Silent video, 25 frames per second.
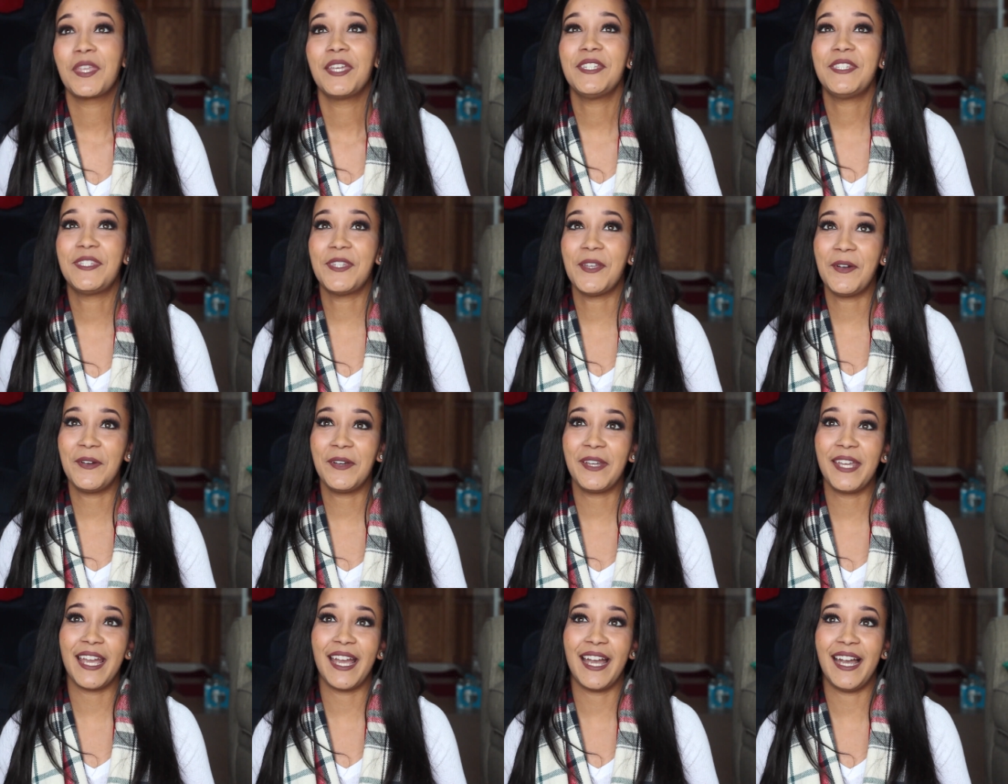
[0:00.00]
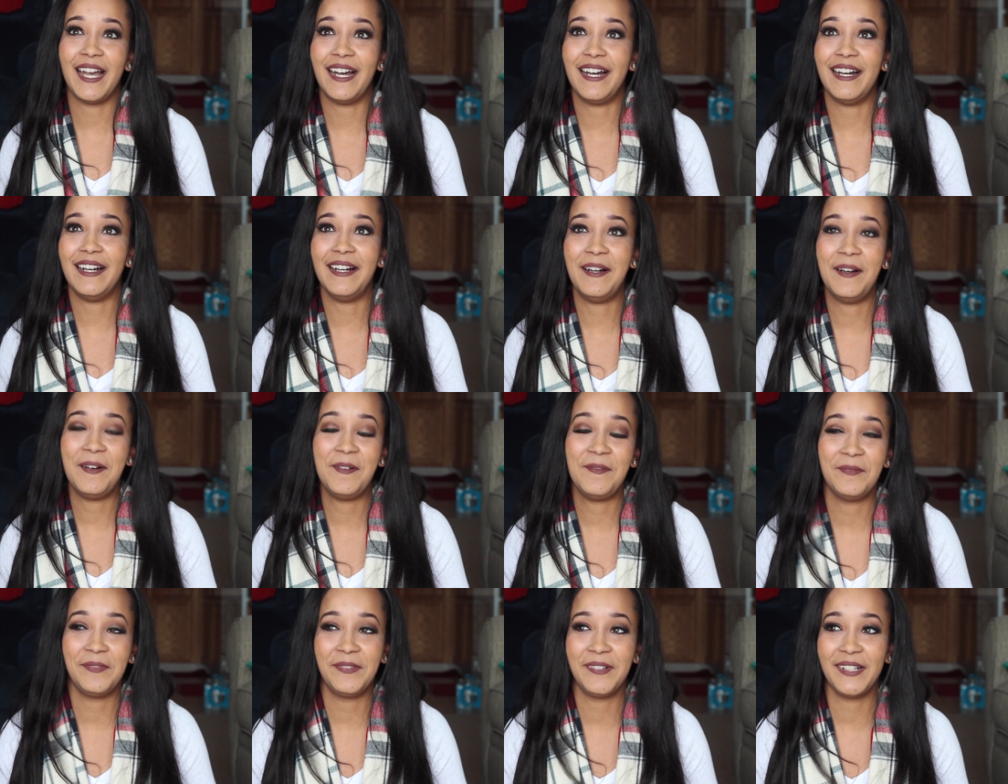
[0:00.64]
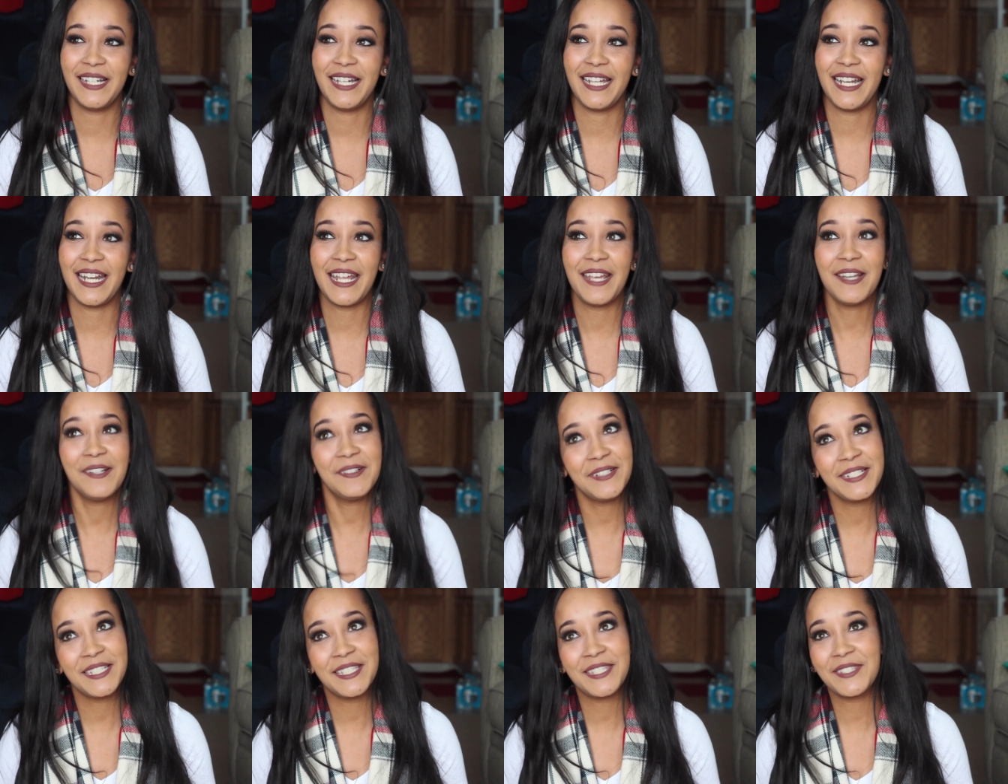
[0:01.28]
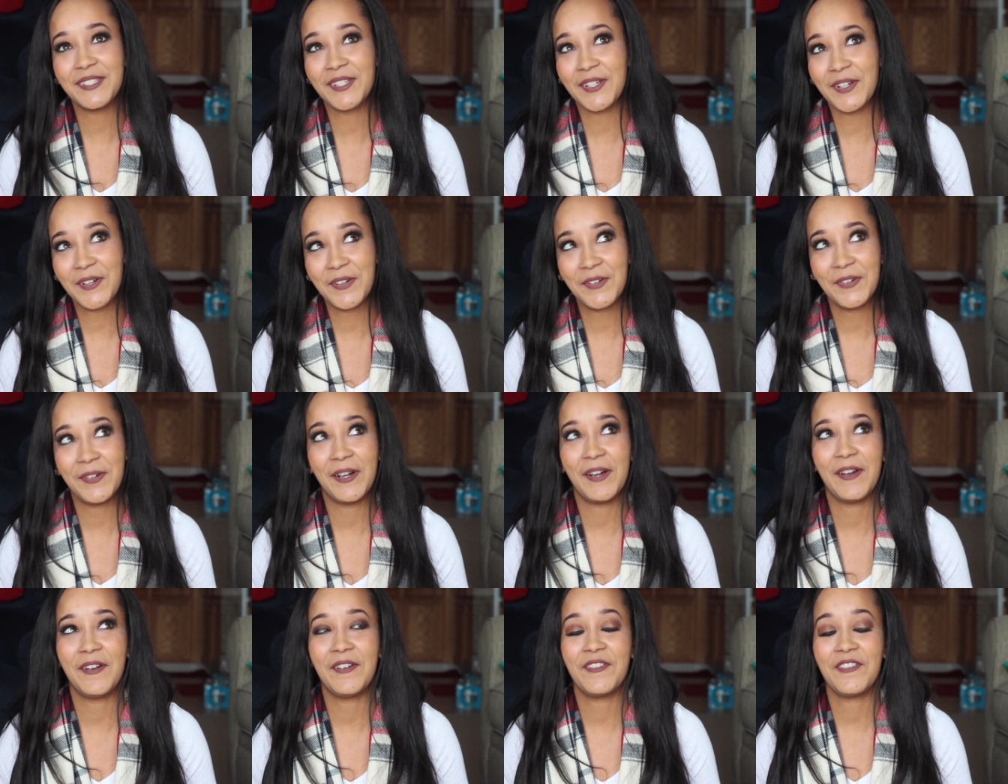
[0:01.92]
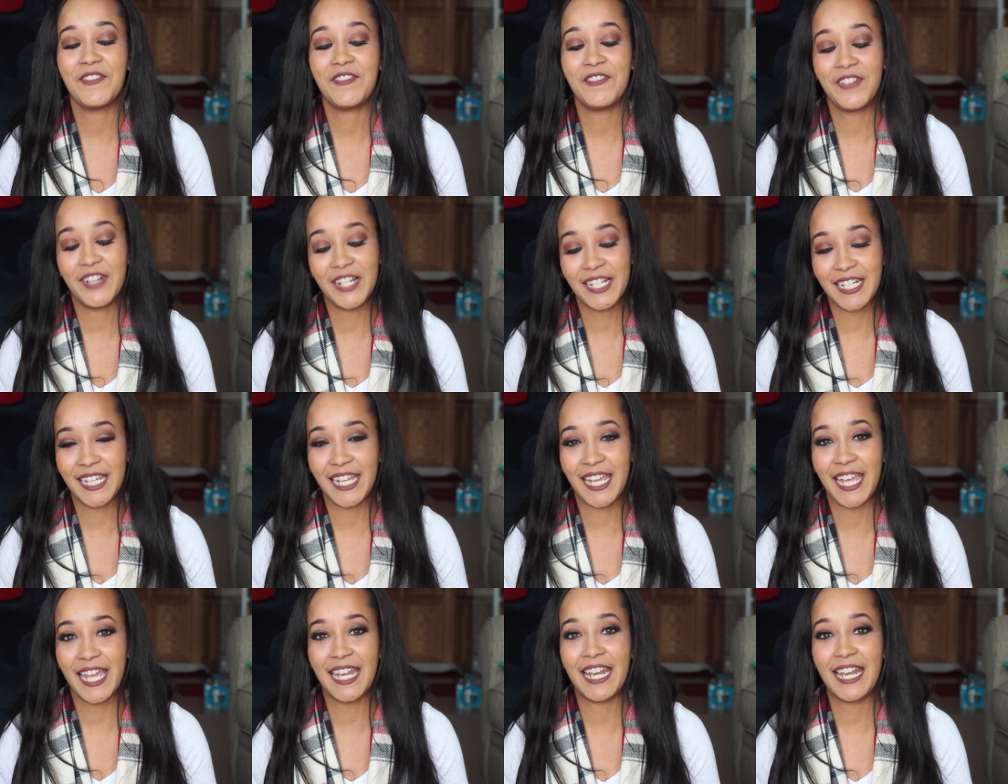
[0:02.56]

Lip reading: So yeah, but it was so funny,